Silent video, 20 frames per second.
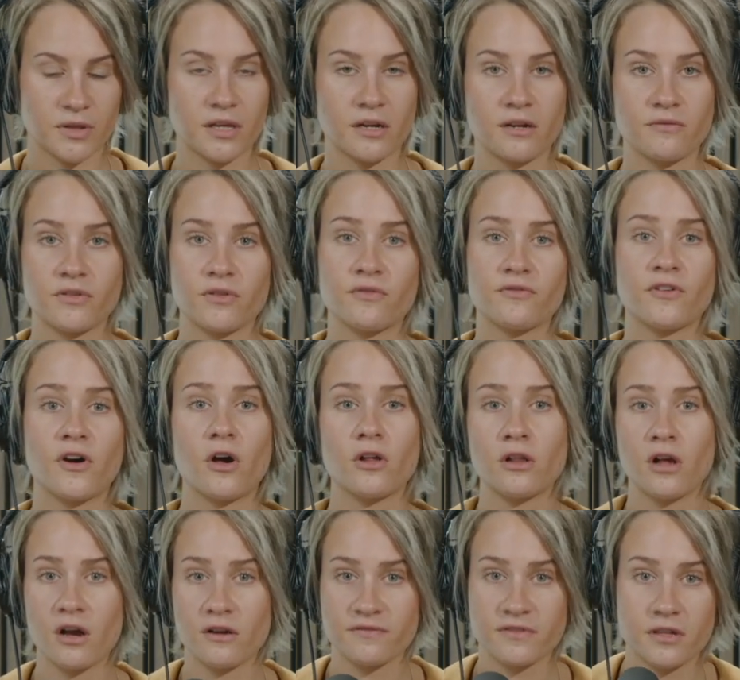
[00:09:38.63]
then if you fall
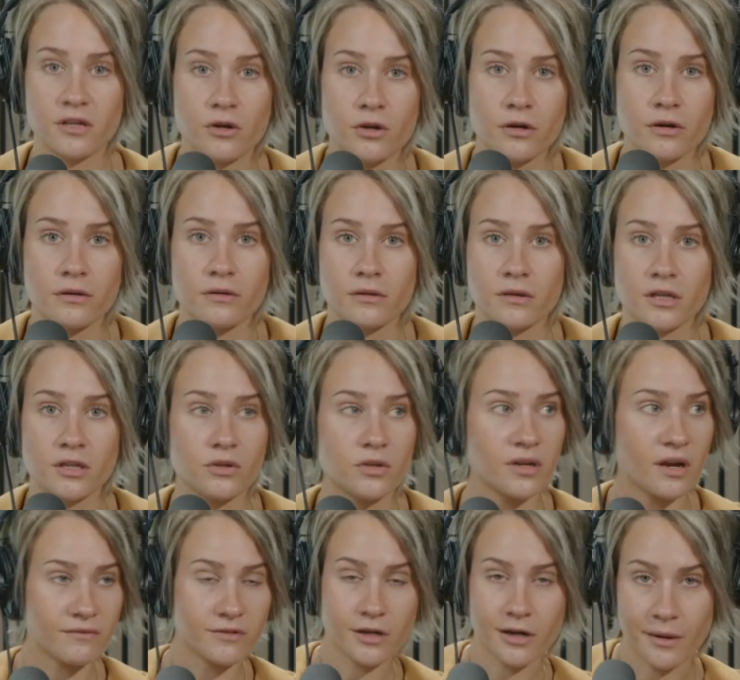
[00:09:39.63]
off the earth and you
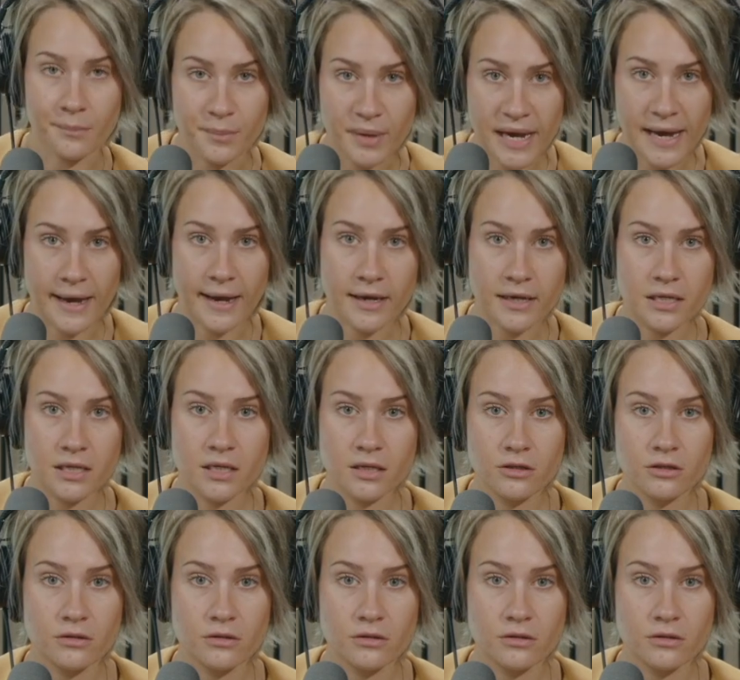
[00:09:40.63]
never come back,